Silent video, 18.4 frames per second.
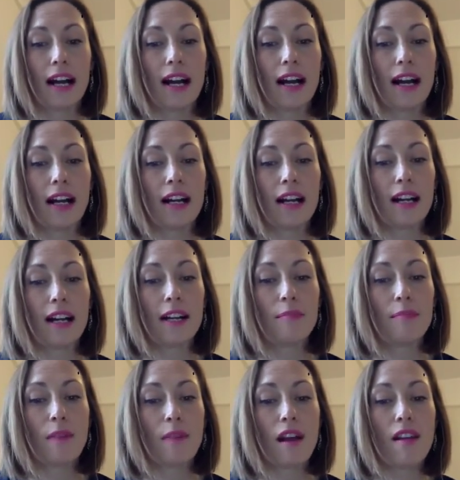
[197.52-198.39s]

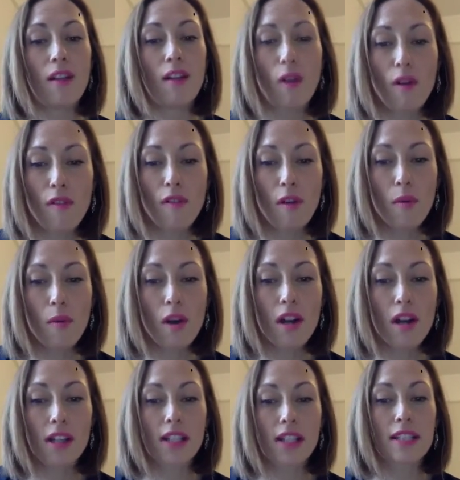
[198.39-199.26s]
A lot of our
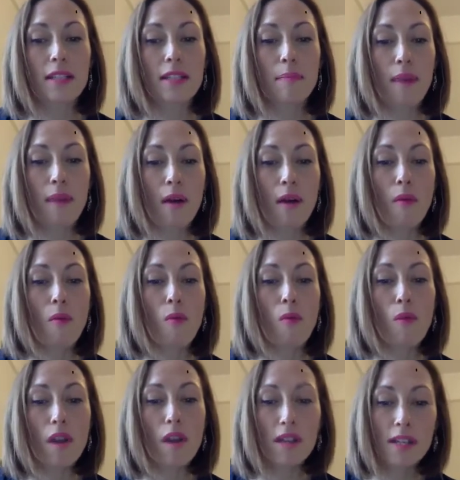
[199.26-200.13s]
work is about
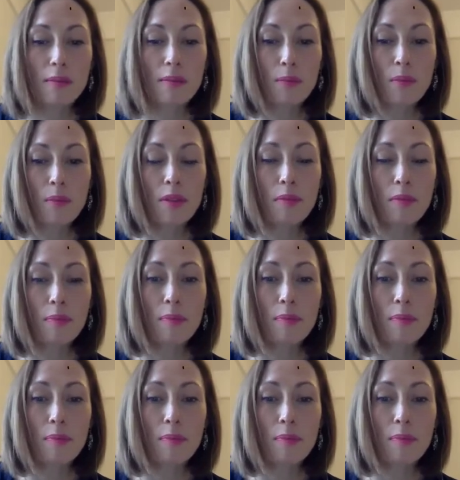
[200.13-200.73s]
working with